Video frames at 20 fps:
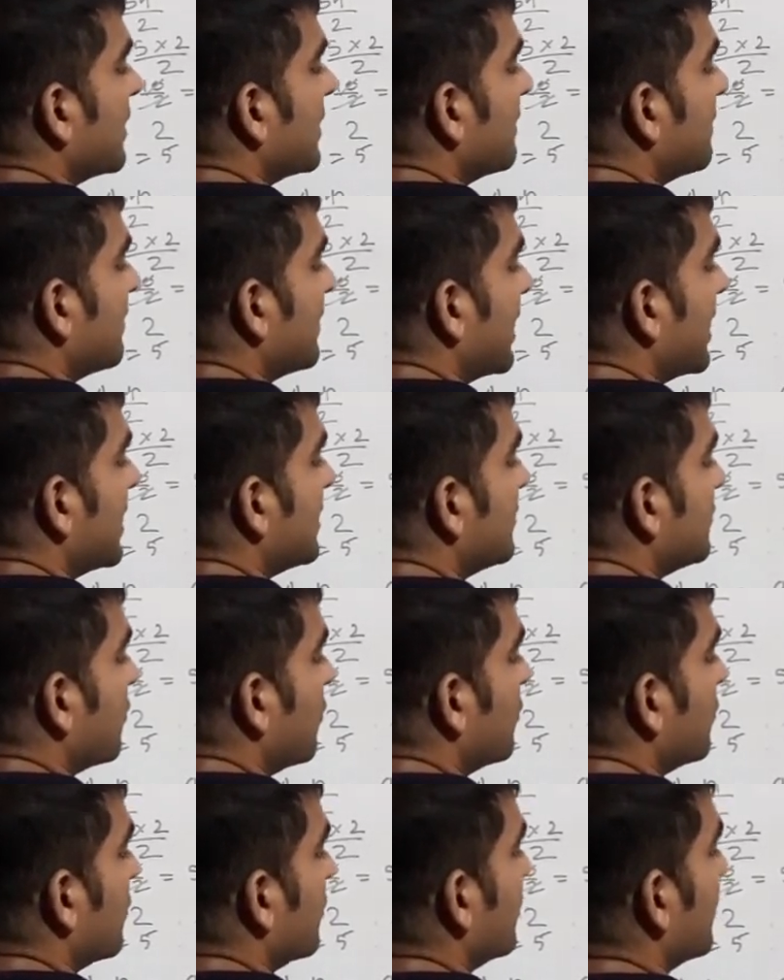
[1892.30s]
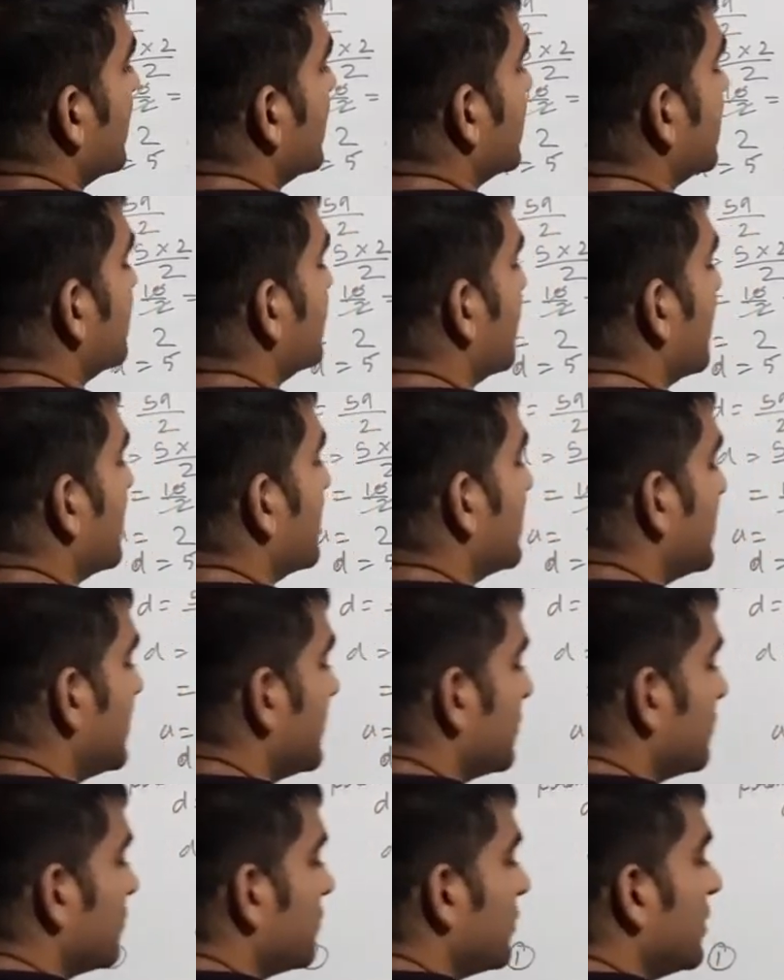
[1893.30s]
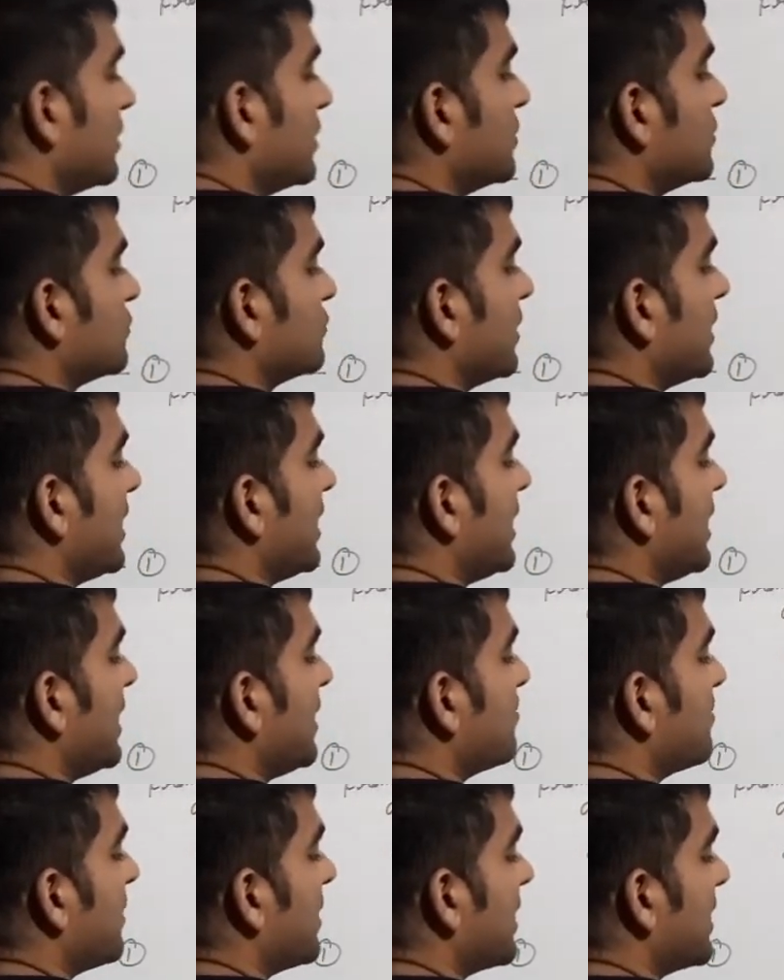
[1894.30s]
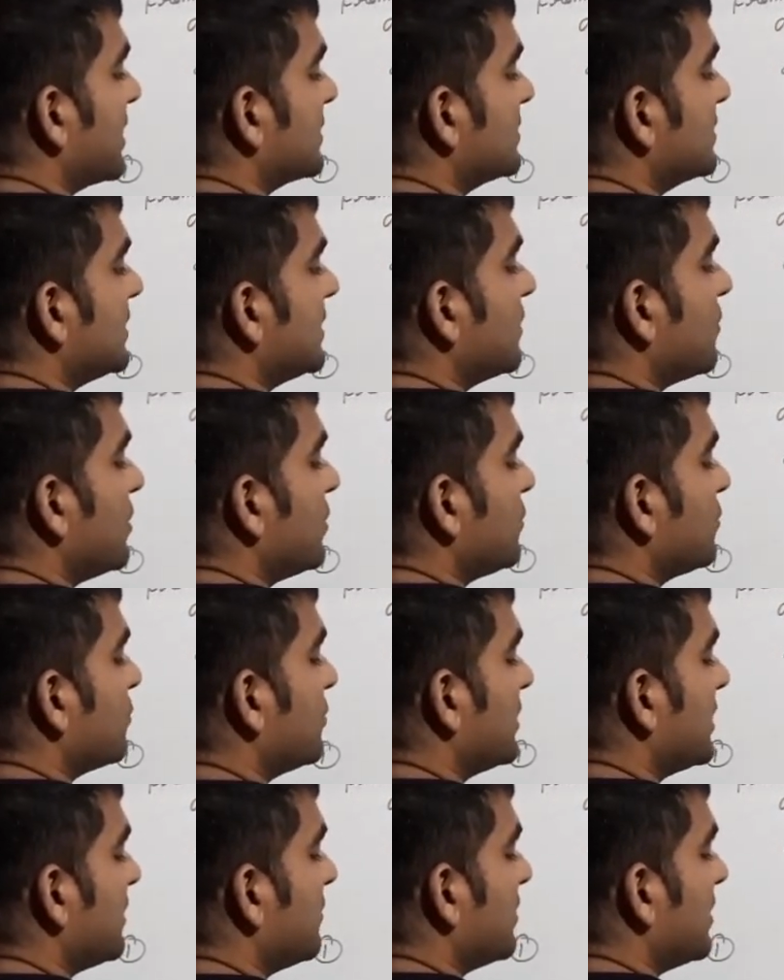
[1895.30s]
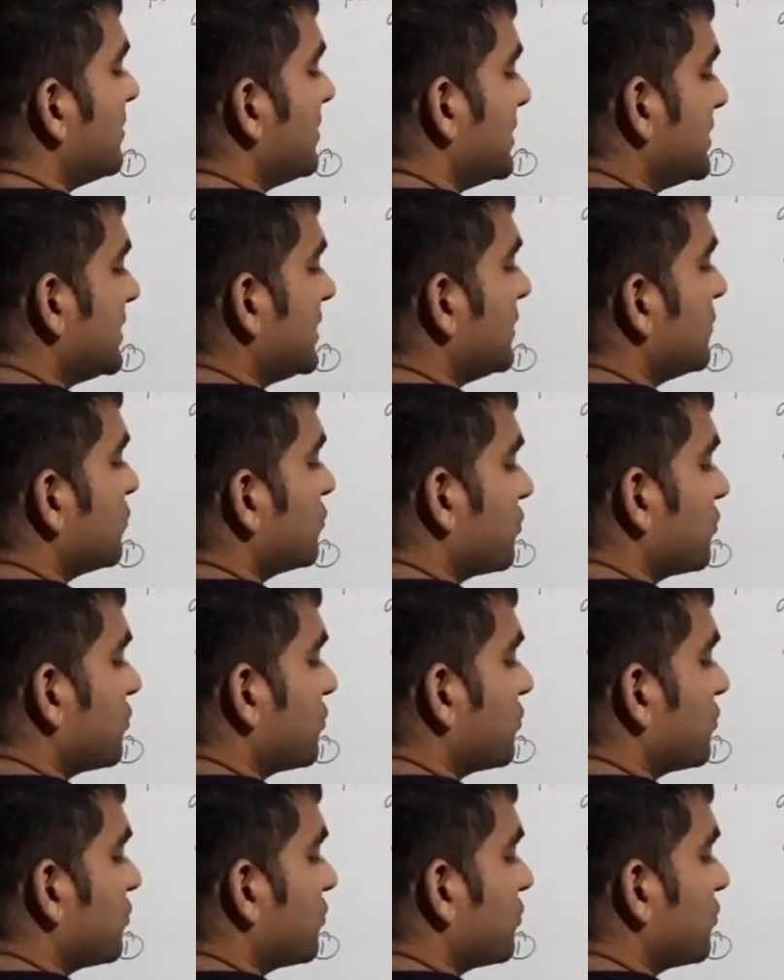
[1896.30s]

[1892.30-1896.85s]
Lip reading: Then dot dot dot it continue. So A plus 0 into D will be 0.